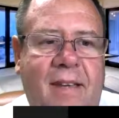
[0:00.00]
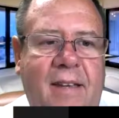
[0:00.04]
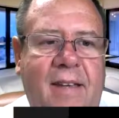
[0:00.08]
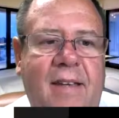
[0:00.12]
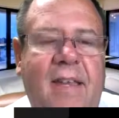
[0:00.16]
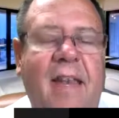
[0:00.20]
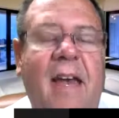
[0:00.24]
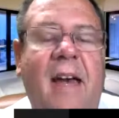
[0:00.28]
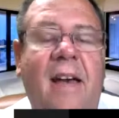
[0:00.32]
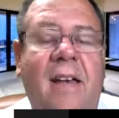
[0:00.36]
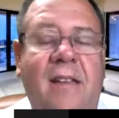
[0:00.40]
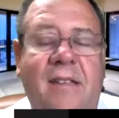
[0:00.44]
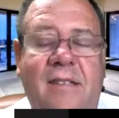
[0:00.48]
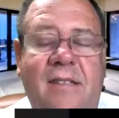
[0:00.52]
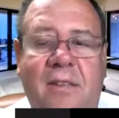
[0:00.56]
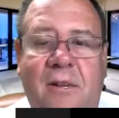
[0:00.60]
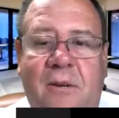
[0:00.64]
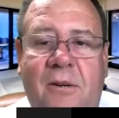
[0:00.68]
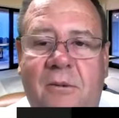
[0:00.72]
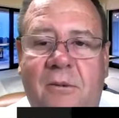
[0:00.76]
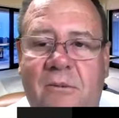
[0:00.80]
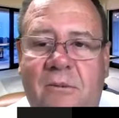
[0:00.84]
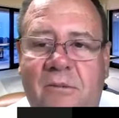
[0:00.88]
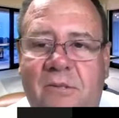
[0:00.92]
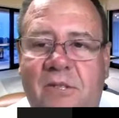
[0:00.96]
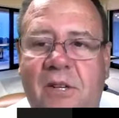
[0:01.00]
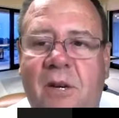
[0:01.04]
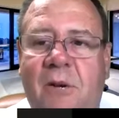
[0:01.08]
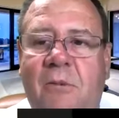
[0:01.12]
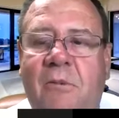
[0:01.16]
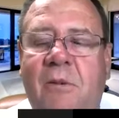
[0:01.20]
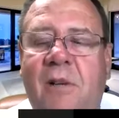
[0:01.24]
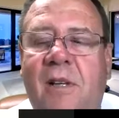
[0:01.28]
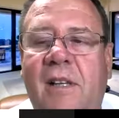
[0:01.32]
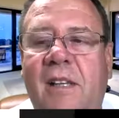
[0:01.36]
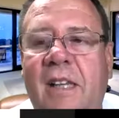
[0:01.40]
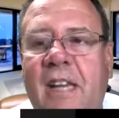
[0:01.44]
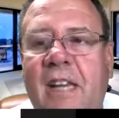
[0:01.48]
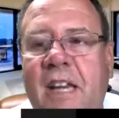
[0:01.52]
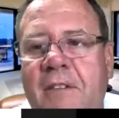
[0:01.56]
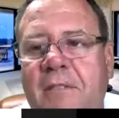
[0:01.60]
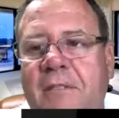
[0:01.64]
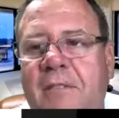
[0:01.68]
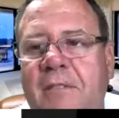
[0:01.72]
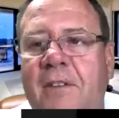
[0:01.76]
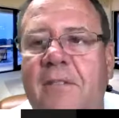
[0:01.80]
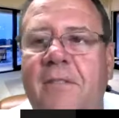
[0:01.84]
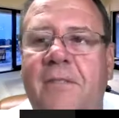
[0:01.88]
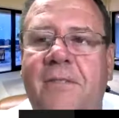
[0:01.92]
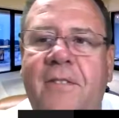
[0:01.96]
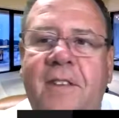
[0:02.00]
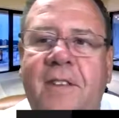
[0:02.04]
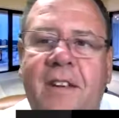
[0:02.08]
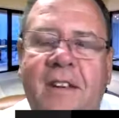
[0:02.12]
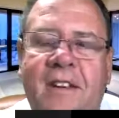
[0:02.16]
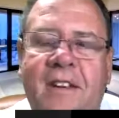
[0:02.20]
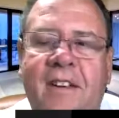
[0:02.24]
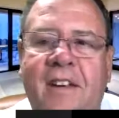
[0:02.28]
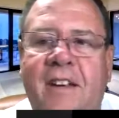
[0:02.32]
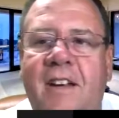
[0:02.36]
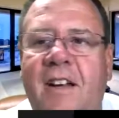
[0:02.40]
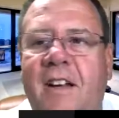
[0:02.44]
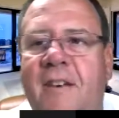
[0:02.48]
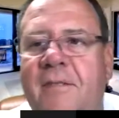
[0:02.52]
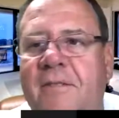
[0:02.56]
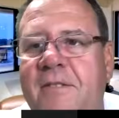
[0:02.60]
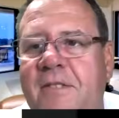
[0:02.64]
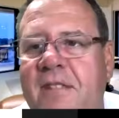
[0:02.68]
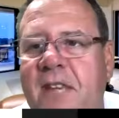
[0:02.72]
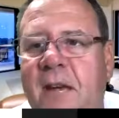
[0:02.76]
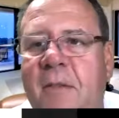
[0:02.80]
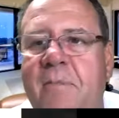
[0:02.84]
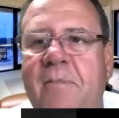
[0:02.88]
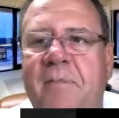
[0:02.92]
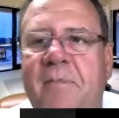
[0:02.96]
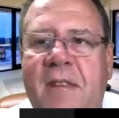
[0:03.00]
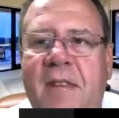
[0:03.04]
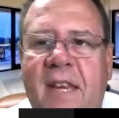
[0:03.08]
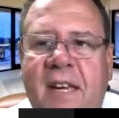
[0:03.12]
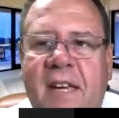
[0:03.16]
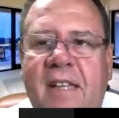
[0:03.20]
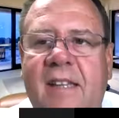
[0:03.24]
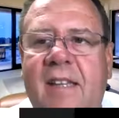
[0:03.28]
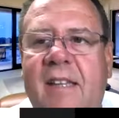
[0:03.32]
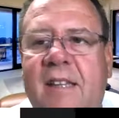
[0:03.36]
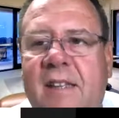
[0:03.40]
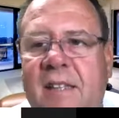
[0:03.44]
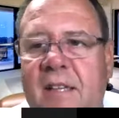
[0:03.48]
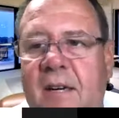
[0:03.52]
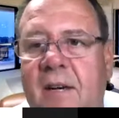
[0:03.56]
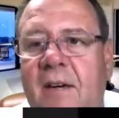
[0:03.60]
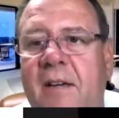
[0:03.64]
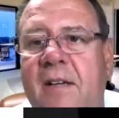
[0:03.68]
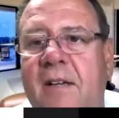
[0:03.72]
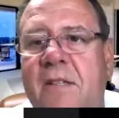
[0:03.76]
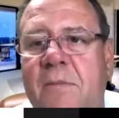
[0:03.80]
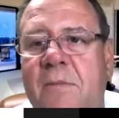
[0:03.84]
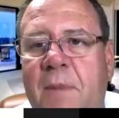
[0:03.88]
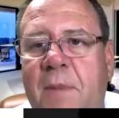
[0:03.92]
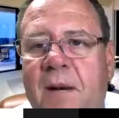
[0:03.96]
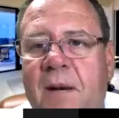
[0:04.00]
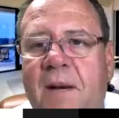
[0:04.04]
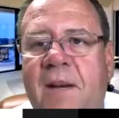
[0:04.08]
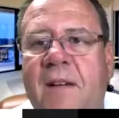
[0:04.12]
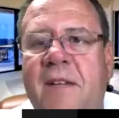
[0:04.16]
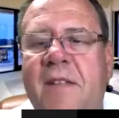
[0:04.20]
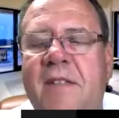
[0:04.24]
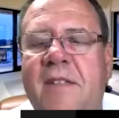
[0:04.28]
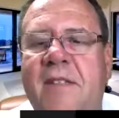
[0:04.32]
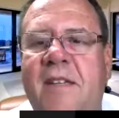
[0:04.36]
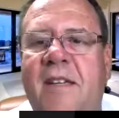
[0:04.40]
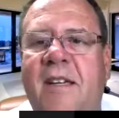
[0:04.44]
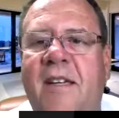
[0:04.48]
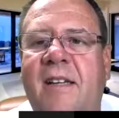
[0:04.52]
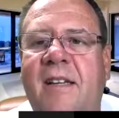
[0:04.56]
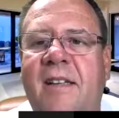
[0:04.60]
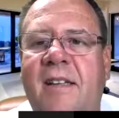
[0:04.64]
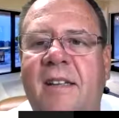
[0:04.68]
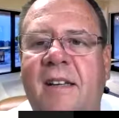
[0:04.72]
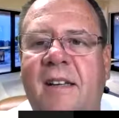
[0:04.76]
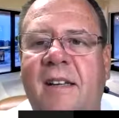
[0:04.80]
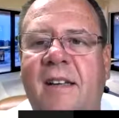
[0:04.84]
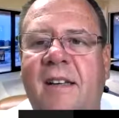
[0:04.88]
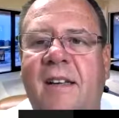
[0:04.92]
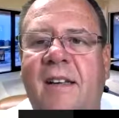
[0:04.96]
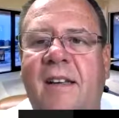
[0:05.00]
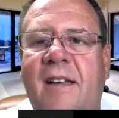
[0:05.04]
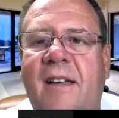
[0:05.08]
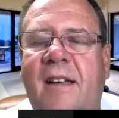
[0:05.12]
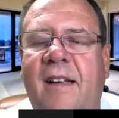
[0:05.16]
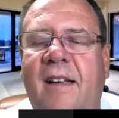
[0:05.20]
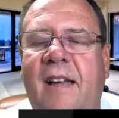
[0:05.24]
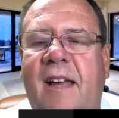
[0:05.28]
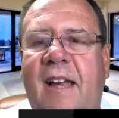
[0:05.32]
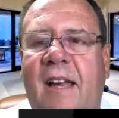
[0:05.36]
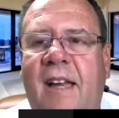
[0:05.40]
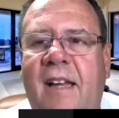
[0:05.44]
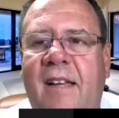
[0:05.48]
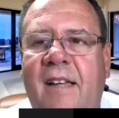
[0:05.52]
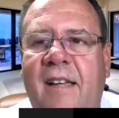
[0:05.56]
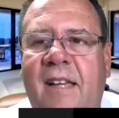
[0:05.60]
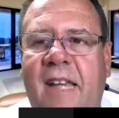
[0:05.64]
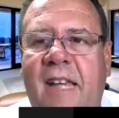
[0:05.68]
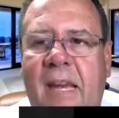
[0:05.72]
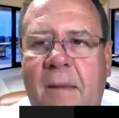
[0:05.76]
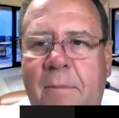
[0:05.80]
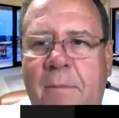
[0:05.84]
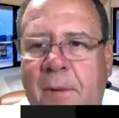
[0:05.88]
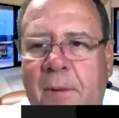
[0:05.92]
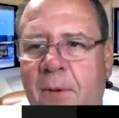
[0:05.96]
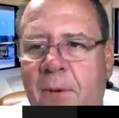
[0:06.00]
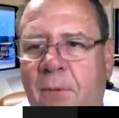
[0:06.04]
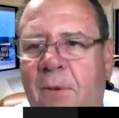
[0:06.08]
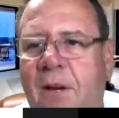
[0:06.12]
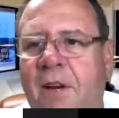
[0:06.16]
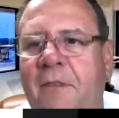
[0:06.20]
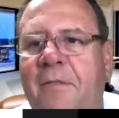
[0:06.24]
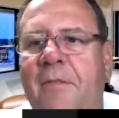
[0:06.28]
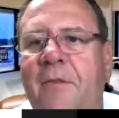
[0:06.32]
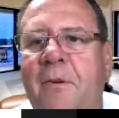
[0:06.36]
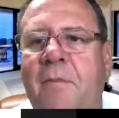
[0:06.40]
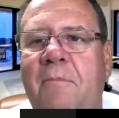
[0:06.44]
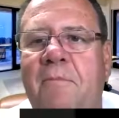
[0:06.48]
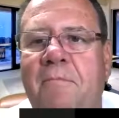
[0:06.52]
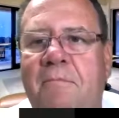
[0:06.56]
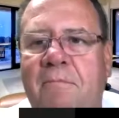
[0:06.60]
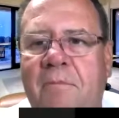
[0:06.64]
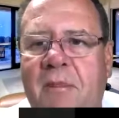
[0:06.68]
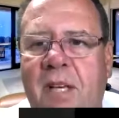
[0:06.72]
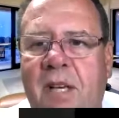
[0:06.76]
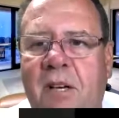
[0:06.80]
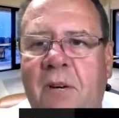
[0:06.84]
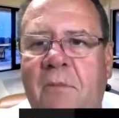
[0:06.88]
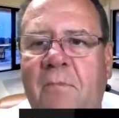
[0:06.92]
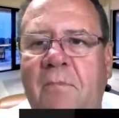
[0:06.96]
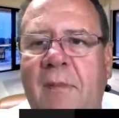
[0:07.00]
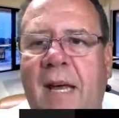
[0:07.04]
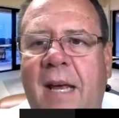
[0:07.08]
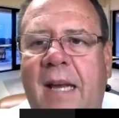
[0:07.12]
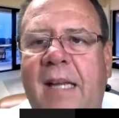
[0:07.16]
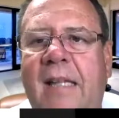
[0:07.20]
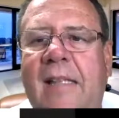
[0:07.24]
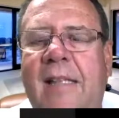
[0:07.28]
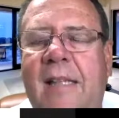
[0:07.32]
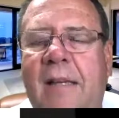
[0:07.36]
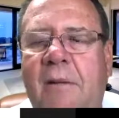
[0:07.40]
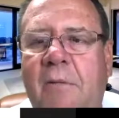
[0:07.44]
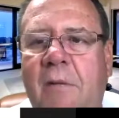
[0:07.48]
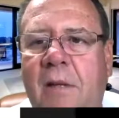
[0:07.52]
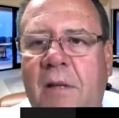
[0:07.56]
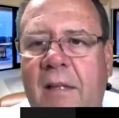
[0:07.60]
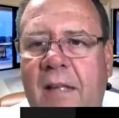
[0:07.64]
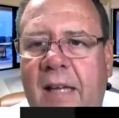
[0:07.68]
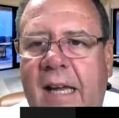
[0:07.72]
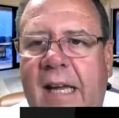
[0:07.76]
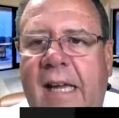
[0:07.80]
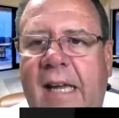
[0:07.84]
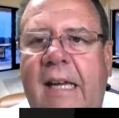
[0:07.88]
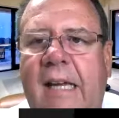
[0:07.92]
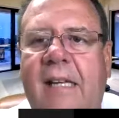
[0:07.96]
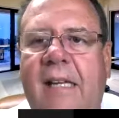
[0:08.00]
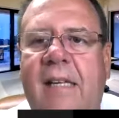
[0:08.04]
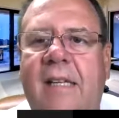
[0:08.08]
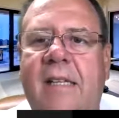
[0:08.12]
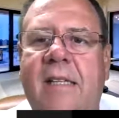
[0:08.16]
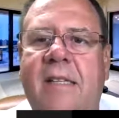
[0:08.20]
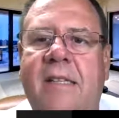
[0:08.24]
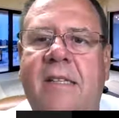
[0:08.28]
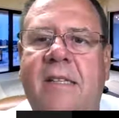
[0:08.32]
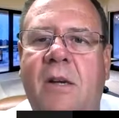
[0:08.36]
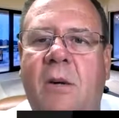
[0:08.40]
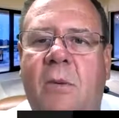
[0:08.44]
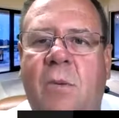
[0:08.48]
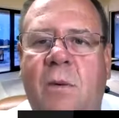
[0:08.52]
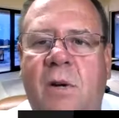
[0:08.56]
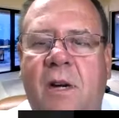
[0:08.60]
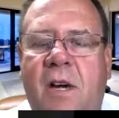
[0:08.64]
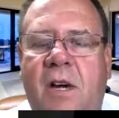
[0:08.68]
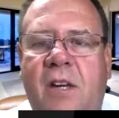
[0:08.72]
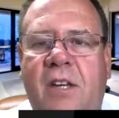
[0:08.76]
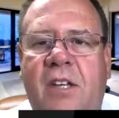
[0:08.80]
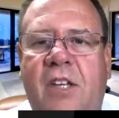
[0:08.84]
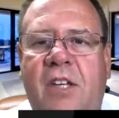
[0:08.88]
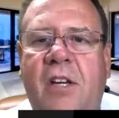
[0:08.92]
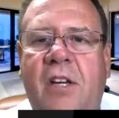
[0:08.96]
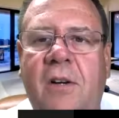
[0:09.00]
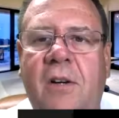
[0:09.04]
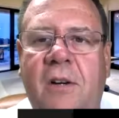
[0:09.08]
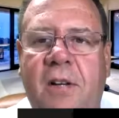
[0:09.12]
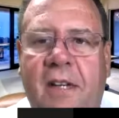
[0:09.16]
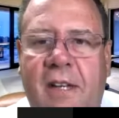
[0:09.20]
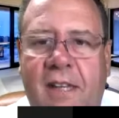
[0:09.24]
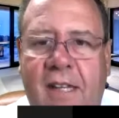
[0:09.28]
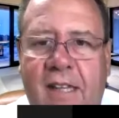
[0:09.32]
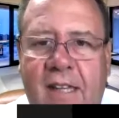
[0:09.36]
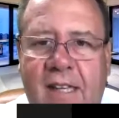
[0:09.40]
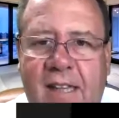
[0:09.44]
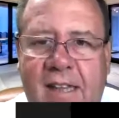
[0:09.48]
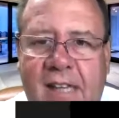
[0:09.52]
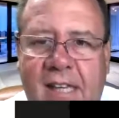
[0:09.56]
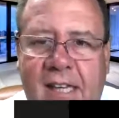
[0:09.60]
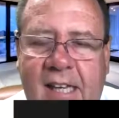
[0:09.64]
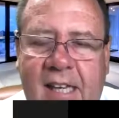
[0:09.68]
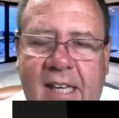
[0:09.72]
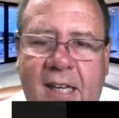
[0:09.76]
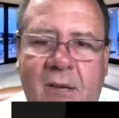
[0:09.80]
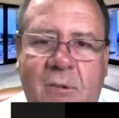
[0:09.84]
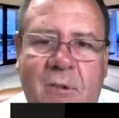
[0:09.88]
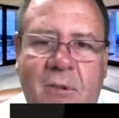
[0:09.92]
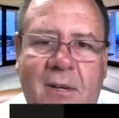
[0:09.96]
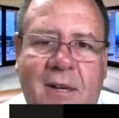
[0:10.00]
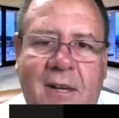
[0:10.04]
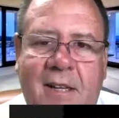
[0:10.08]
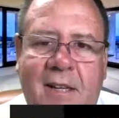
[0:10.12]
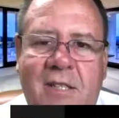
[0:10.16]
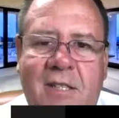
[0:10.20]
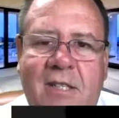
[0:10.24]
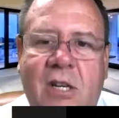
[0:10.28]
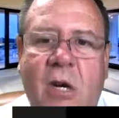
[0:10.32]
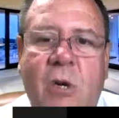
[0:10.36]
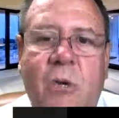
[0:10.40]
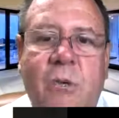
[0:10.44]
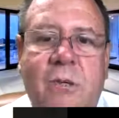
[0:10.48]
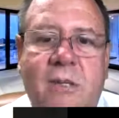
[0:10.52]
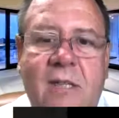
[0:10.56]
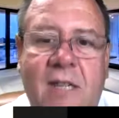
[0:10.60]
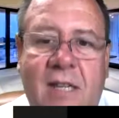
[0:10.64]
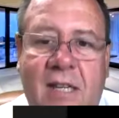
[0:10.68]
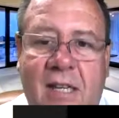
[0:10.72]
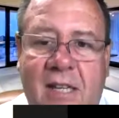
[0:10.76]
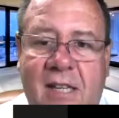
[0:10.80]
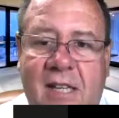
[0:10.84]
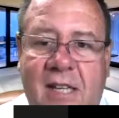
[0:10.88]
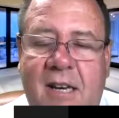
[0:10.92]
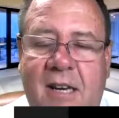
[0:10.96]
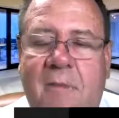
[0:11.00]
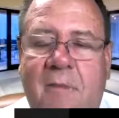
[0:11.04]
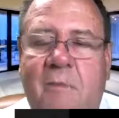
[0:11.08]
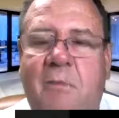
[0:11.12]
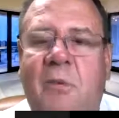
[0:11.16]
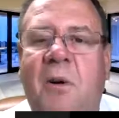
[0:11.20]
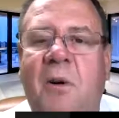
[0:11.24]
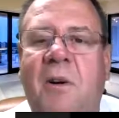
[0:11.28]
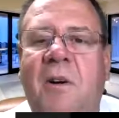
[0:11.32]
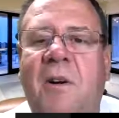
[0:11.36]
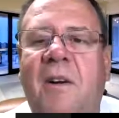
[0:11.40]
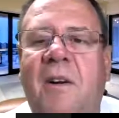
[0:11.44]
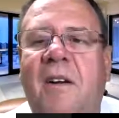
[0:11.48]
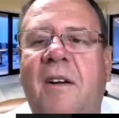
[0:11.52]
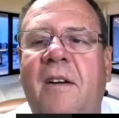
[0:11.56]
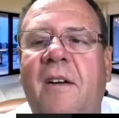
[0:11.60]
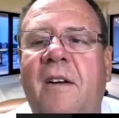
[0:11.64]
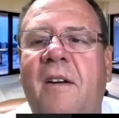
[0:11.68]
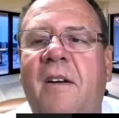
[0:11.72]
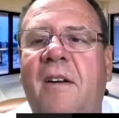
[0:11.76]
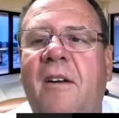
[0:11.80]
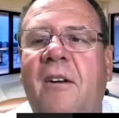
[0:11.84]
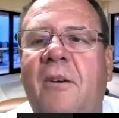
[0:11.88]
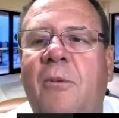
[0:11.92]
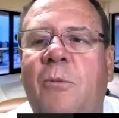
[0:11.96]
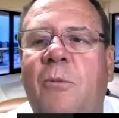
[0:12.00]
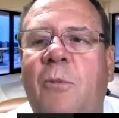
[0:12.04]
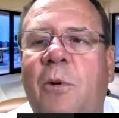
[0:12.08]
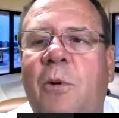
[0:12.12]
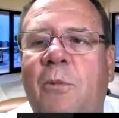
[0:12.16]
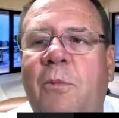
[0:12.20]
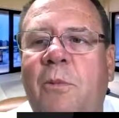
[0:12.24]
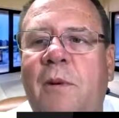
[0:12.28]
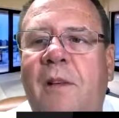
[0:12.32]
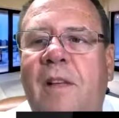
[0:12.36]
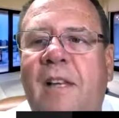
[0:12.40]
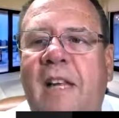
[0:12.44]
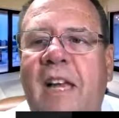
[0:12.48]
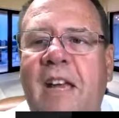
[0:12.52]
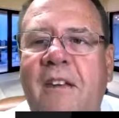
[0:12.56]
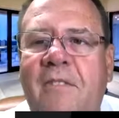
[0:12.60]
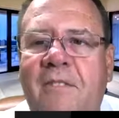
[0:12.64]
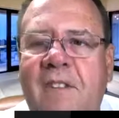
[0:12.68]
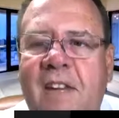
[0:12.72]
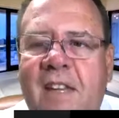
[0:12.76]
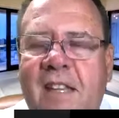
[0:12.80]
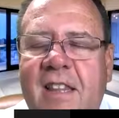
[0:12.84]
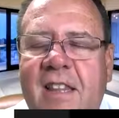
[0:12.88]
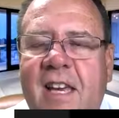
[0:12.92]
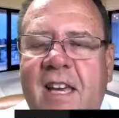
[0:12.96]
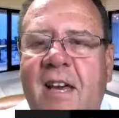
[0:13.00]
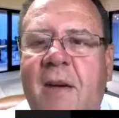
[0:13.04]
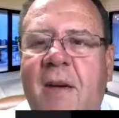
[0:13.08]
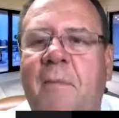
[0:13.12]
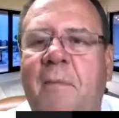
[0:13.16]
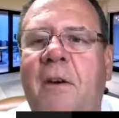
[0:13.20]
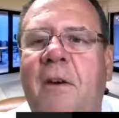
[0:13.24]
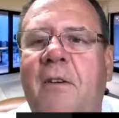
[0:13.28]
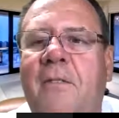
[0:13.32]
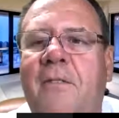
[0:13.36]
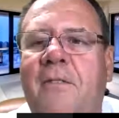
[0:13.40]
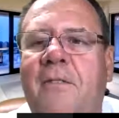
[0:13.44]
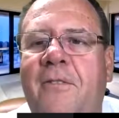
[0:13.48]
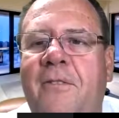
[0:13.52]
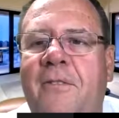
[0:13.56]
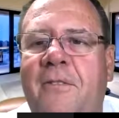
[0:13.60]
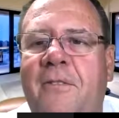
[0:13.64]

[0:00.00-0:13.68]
Yeah, so relief of something that they're experiencing, and keep it away from medically related. So we're not curing anything, we're not dosing them, we're relieving them of